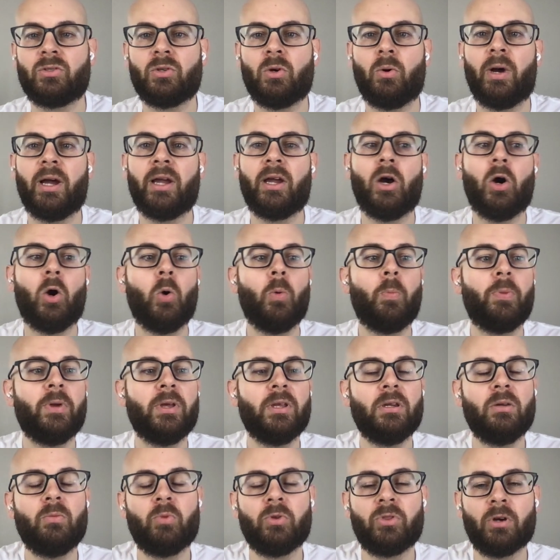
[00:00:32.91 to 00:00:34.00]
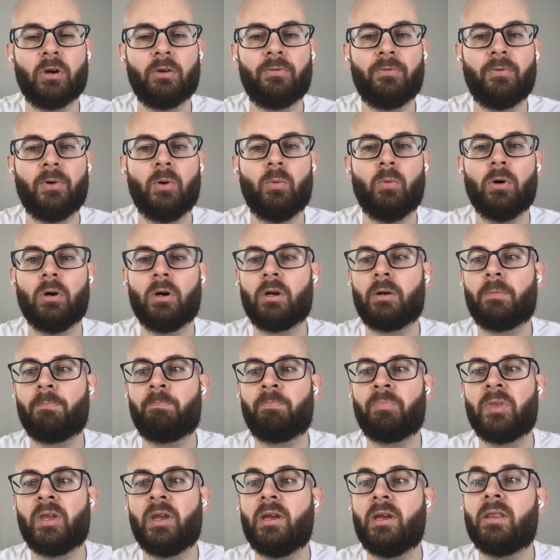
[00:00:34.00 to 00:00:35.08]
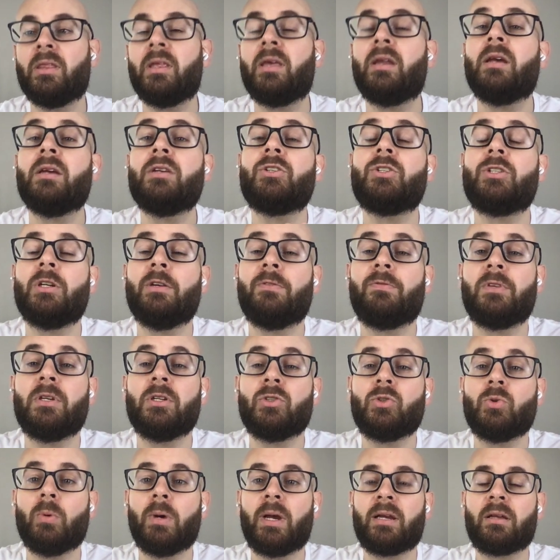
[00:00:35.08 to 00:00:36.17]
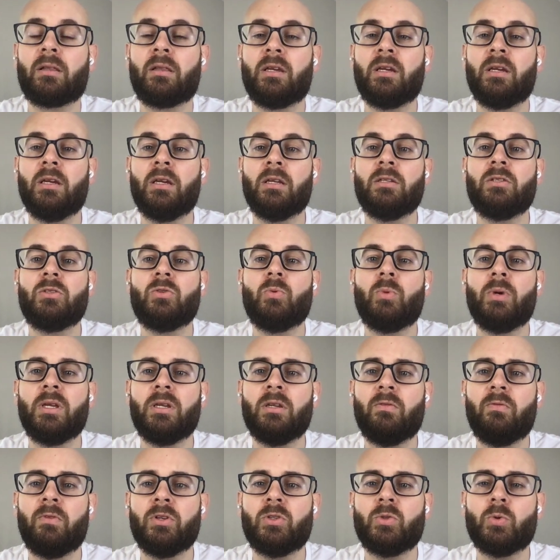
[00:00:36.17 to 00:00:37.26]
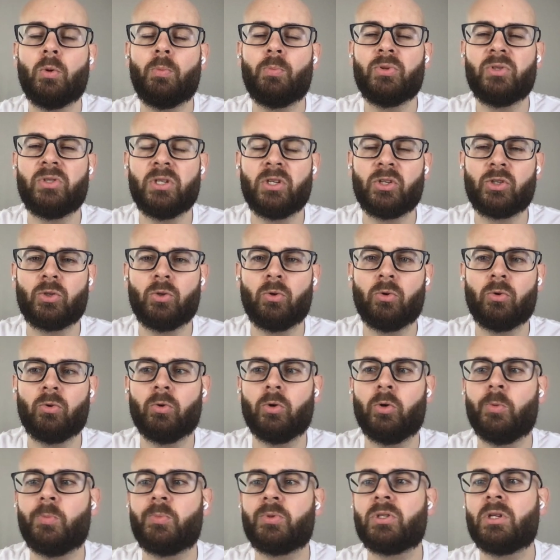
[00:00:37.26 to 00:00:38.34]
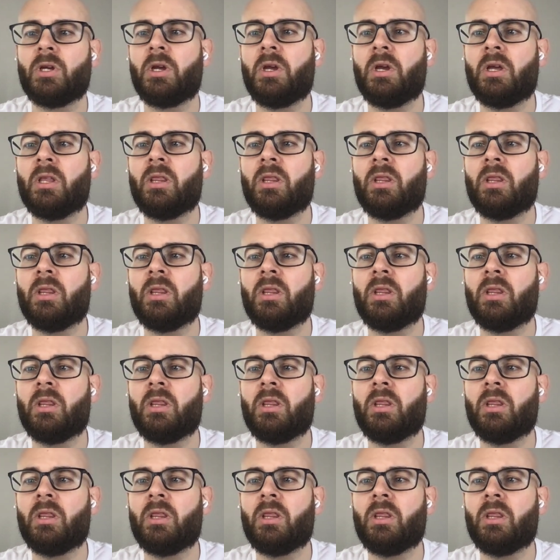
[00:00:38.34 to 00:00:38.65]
So I opened with our footwork, and then I shifted directly into individual positional groups.